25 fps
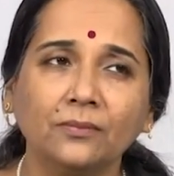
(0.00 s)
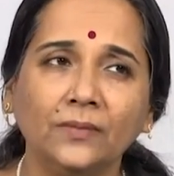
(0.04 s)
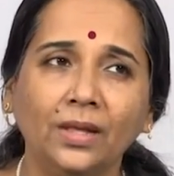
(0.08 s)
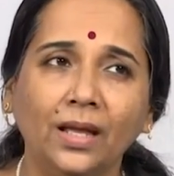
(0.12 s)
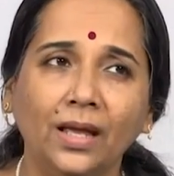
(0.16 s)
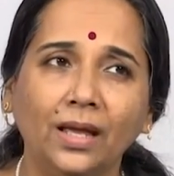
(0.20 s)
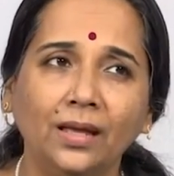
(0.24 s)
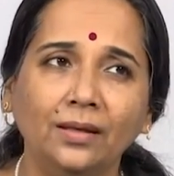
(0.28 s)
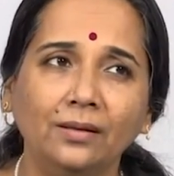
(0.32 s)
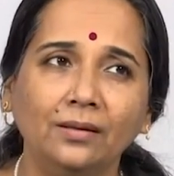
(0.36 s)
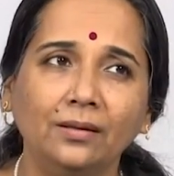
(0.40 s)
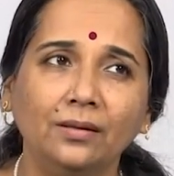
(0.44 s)

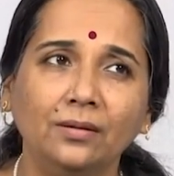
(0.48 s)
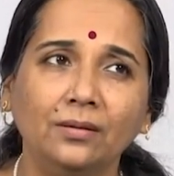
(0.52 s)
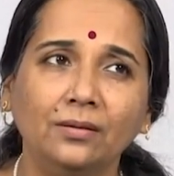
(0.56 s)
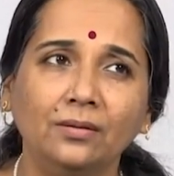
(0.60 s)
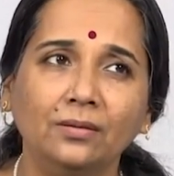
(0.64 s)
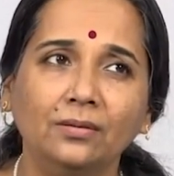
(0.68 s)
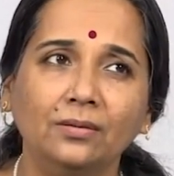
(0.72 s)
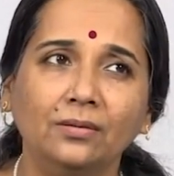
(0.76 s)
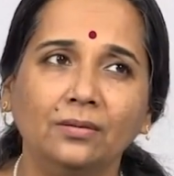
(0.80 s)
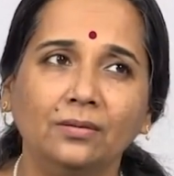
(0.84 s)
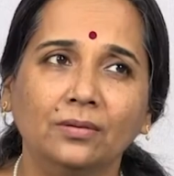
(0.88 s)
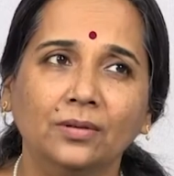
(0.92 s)
and
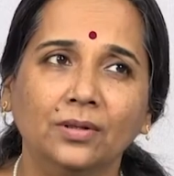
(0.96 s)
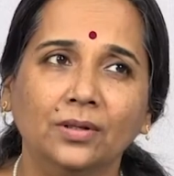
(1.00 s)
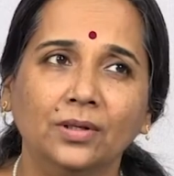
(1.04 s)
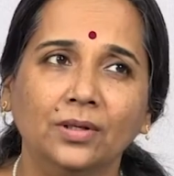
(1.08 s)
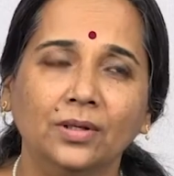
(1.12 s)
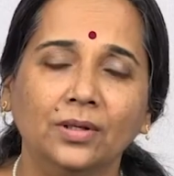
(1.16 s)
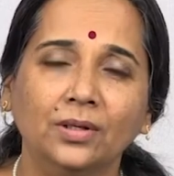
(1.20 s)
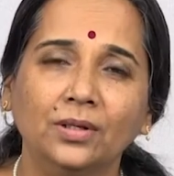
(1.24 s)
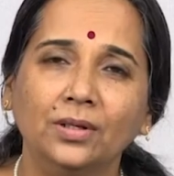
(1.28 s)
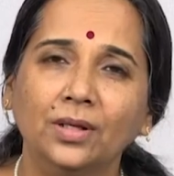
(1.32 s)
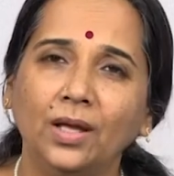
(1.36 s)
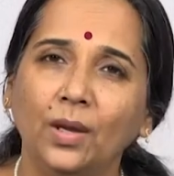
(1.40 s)

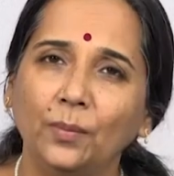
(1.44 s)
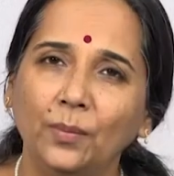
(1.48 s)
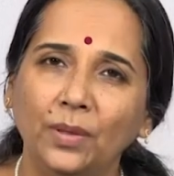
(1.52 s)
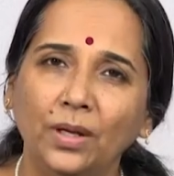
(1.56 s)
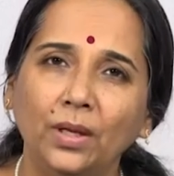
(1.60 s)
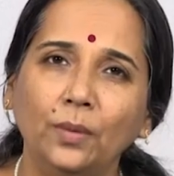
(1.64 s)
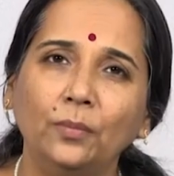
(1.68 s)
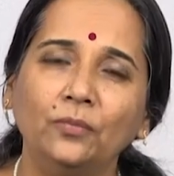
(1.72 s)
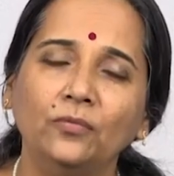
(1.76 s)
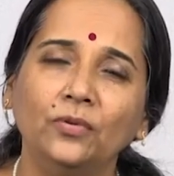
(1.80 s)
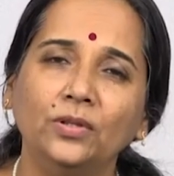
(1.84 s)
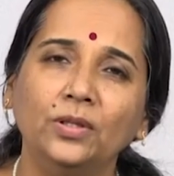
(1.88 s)
coming
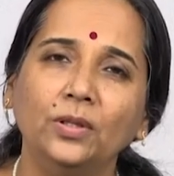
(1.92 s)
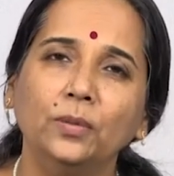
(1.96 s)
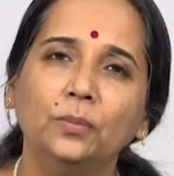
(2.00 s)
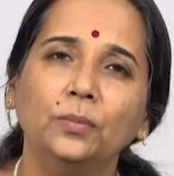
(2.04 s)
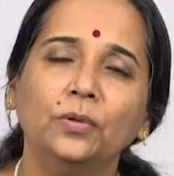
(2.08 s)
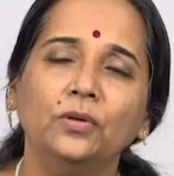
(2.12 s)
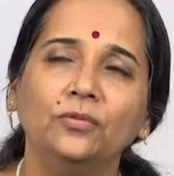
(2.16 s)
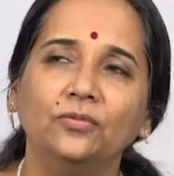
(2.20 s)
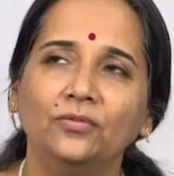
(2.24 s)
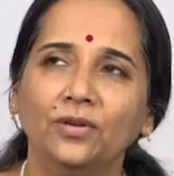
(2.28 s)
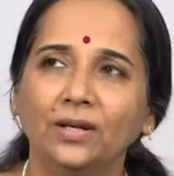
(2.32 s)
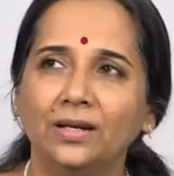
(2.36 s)
up with a
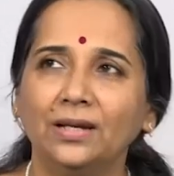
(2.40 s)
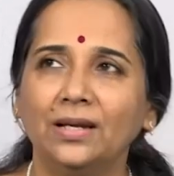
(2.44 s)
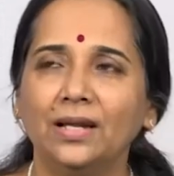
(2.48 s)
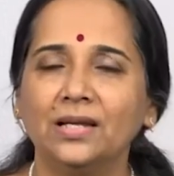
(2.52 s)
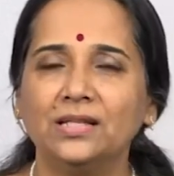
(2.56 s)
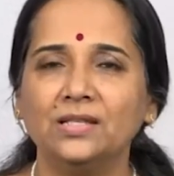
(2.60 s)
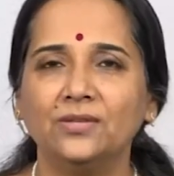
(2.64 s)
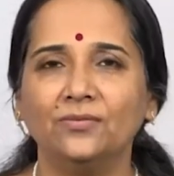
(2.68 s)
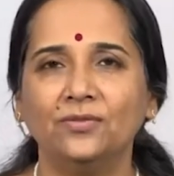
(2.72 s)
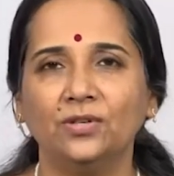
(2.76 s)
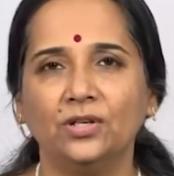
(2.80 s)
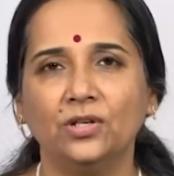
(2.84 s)
perfect
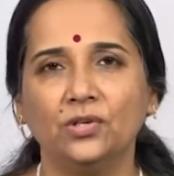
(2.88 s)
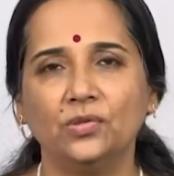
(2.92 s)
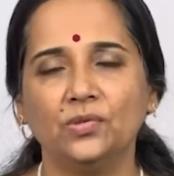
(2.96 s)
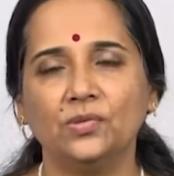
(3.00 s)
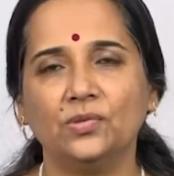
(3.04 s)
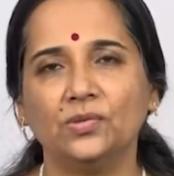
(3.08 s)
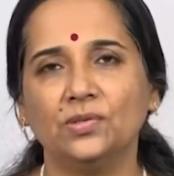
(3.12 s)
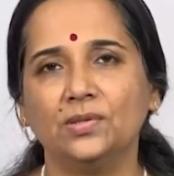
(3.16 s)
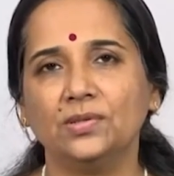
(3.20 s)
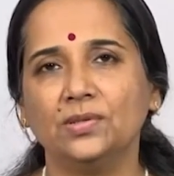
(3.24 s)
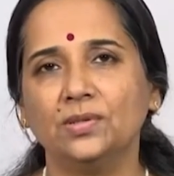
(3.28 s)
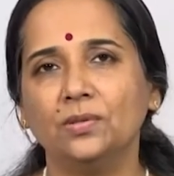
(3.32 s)
classification
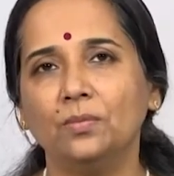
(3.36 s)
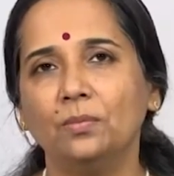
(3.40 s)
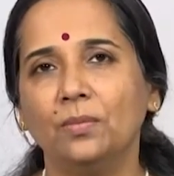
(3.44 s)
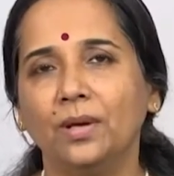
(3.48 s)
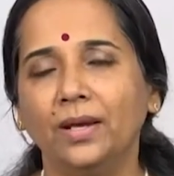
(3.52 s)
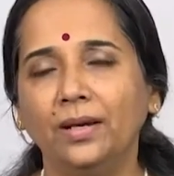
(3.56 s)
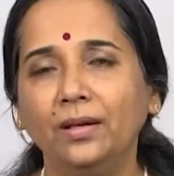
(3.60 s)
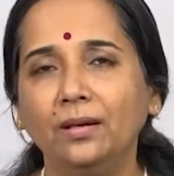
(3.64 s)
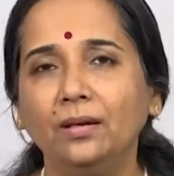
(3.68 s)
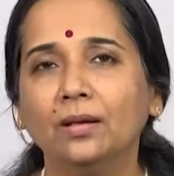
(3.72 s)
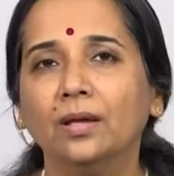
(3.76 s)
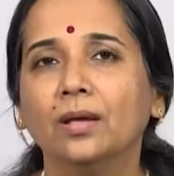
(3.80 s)
system
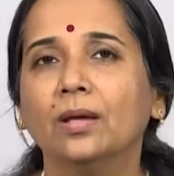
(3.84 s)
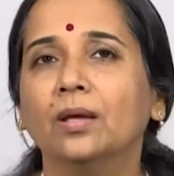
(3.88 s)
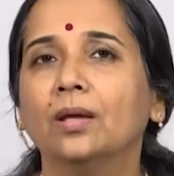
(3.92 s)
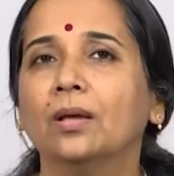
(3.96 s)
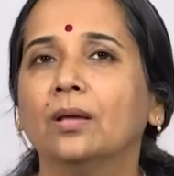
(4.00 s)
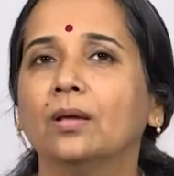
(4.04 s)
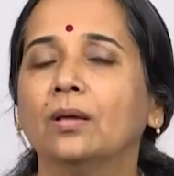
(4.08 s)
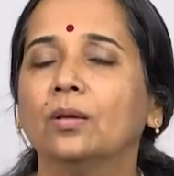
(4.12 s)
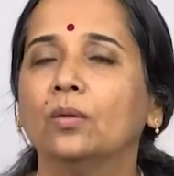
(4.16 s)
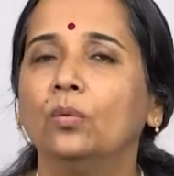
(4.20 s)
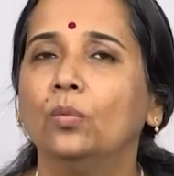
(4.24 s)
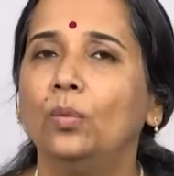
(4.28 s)
might
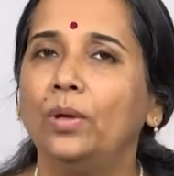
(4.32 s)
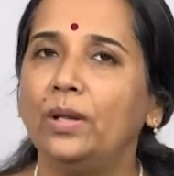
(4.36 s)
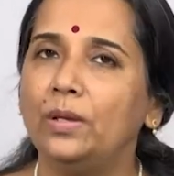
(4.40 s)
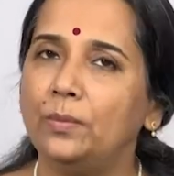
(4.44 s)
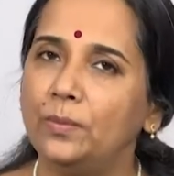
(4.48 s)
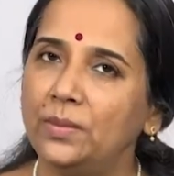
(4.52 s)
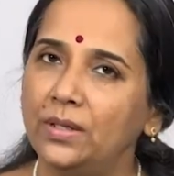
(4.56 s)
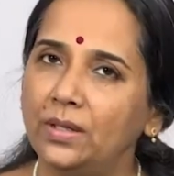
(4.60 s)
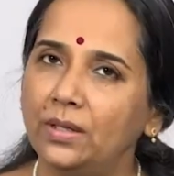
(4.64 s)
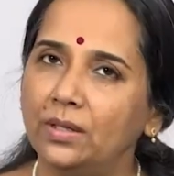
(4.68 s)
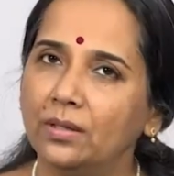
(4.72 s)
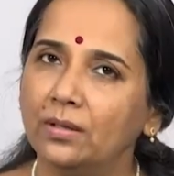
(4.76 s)
well
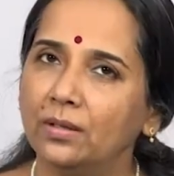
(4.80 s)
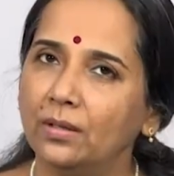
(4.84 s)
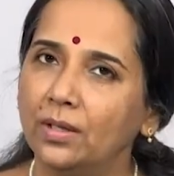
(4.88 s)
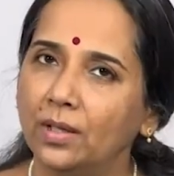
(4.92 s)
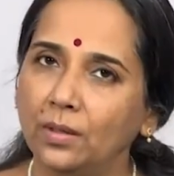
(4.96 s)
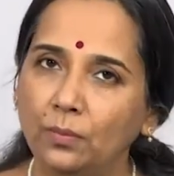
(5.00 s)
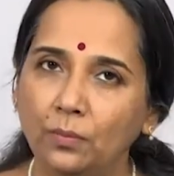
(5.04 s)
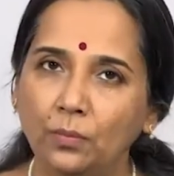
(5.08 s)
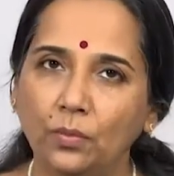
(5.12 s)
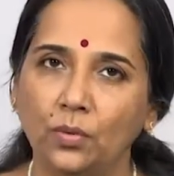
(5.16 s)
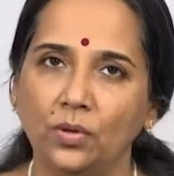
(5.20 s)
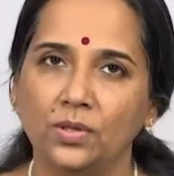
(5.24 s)
be
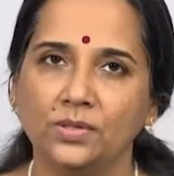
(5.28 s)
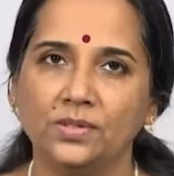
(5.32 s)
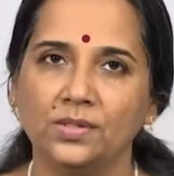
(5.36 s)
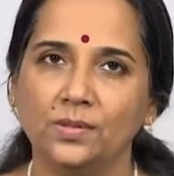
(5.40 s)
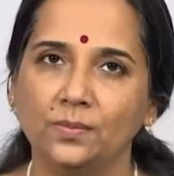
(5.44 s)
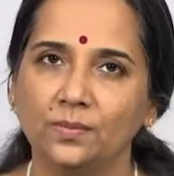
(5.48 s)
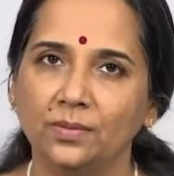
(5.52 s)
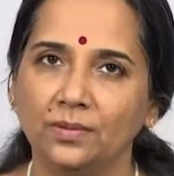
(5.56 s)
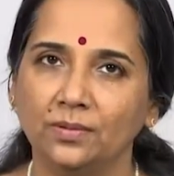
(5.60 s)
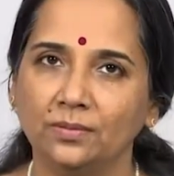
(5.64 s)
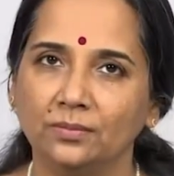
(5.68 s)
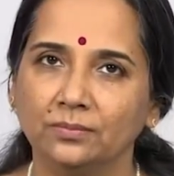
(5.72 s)

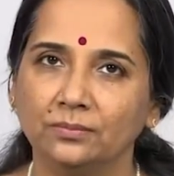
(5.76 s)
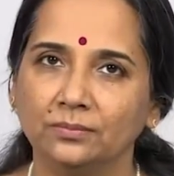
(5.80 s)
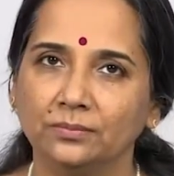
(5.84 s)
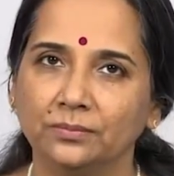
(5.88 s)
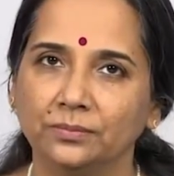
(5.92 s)
impossible.